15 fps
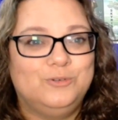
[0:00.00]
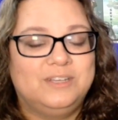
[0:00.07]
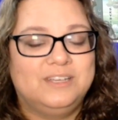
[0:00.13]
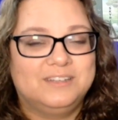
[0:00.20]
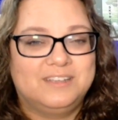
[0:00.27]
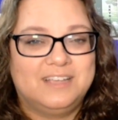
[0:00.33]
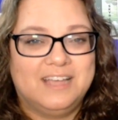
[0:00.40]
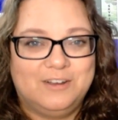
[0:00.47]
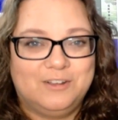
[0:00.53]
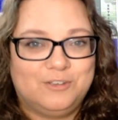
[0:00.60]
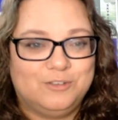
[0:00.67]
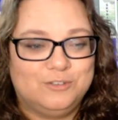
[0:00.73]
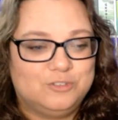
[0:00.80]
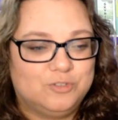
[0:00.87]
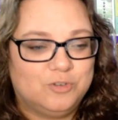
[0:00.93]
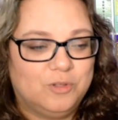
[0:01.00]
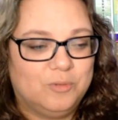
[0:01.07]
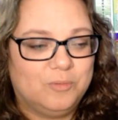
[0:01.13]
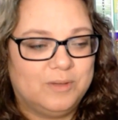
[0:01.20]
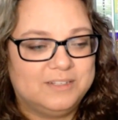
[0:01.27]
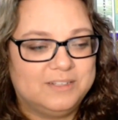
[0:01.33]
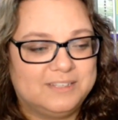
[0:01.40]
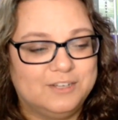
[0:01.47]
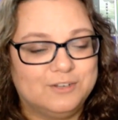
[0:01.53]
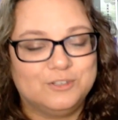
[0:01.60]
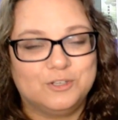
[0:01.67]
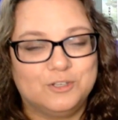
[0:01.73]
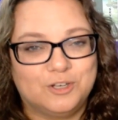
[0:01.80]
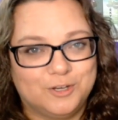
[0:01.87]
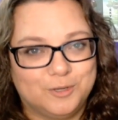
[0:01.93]
can kind of control what gear
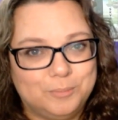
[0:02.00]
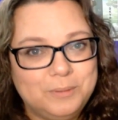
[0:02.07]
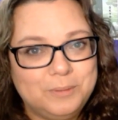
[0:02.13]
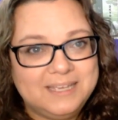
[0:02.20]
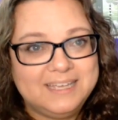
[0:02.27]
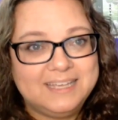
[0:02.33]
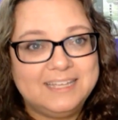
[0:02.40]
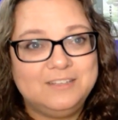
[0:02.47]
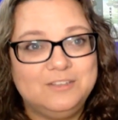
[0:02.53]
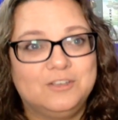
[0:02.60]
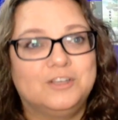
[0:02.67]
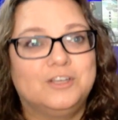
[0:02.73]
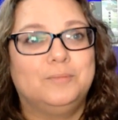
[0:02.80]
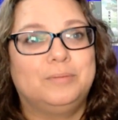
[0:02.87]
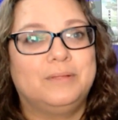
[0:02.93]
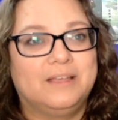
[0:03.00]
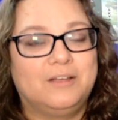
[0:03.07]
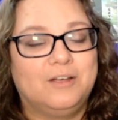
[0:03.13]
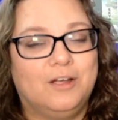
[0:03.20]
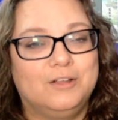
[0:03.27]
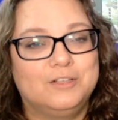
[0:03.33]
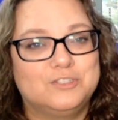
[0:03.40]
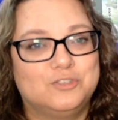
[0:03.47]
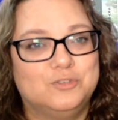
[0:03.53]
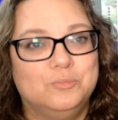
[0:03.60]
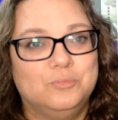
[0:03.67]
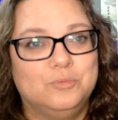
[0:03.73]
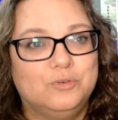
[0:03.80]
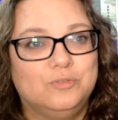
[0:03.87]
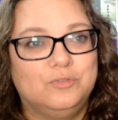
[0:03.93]
you're going to be in. You're going to play cards to
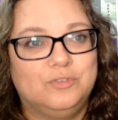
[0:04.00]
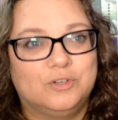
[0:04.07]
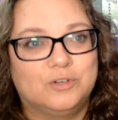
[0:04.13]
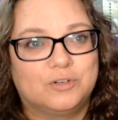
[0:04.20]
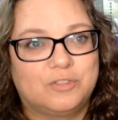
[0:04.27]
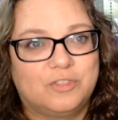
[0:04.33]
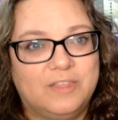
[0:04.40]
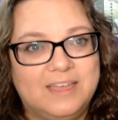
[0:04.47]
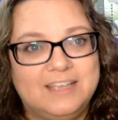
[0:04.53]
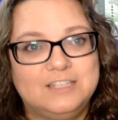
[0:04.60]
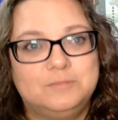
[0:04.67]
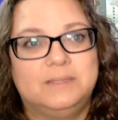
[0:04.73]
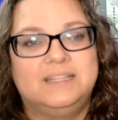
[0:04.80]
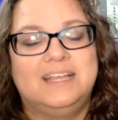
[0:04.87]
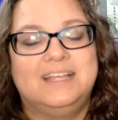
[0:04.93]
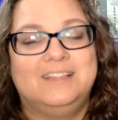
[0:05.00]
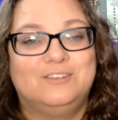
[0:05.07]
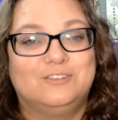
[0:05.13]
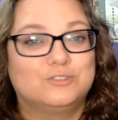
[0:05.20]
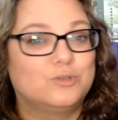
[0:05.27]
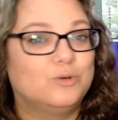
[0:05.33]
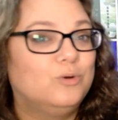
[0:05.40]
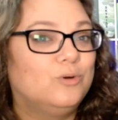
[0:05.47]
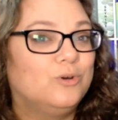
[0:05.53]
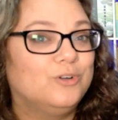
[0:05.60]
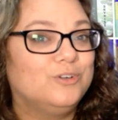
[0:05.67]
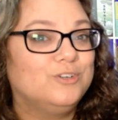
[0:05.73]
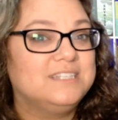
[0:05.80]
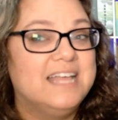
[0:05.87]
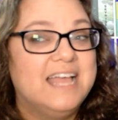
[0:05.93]
move your things, but then there's
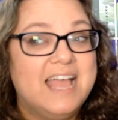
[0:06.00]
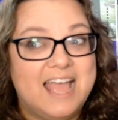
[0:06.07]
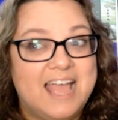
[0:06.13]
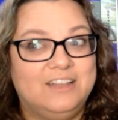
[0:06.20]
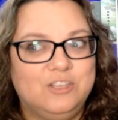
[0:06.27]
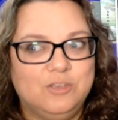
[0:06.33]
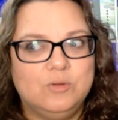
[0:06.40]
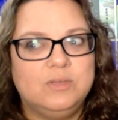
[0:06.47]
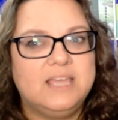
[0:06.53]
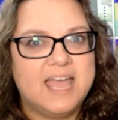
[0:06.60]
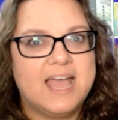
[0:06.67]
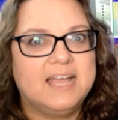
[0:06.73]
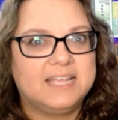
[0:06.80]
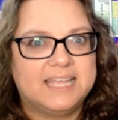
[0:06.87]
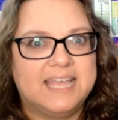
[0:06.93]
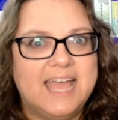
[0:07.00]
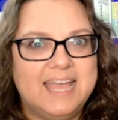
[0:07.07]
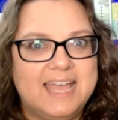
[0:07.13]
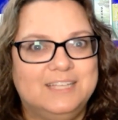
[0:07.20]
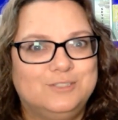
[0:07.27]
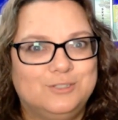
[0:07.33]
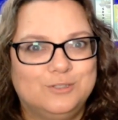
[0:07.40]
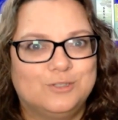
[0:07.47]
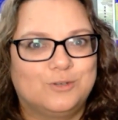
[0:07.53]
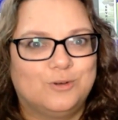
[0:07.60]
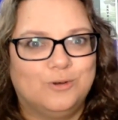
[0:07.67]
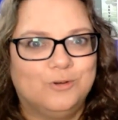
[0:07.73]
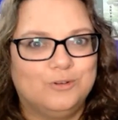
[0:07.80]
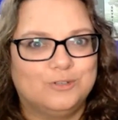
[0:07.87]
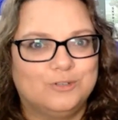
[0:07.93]
corners, and you can't get into the
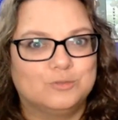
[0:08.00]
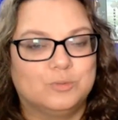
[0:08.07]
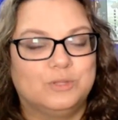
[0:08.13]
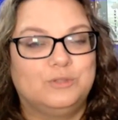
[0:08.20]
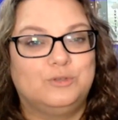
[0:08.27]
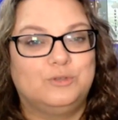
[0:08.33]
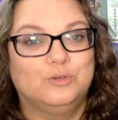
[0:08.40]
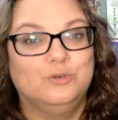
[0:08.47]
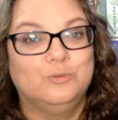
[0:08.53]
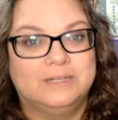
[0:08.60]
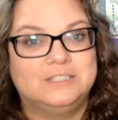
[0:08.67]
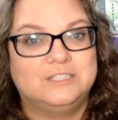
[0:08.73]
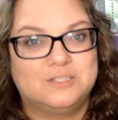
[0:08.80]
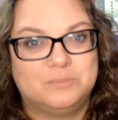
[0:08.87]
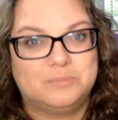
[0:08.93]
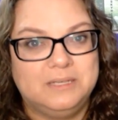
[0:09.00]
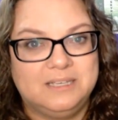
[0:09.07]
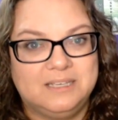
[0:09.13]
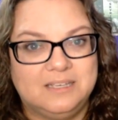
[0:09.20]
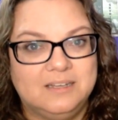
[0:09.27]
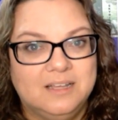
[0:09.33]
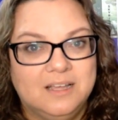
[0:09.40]
corners with too much speed,